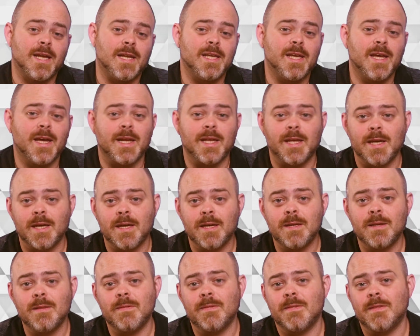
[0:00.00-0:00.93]
sadly yet
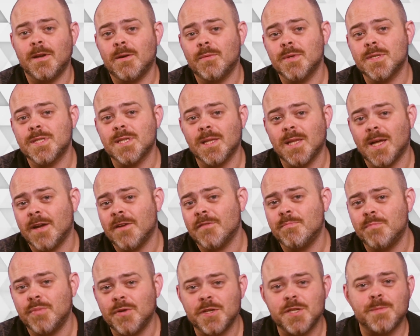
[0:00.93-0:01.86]
again, there was a
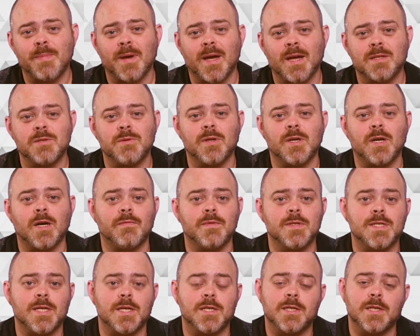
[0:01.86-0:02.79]
lot of pushback to the
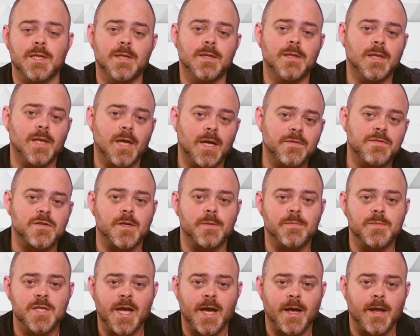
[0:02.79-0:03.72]
conversation in the
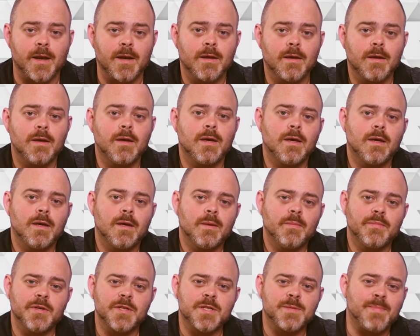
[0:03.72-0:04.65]
livestream chat.
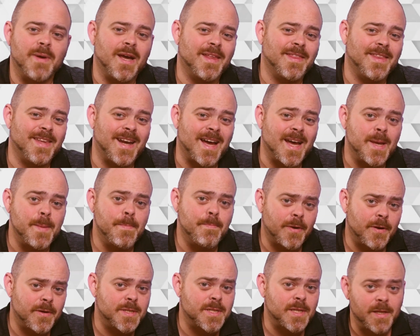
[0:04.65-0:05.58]
Pushback that
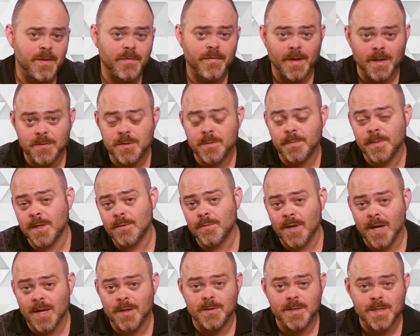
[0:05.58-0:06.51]
I personally found to
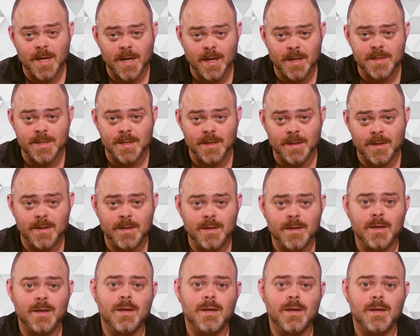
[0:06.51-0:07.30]
be rather toxic.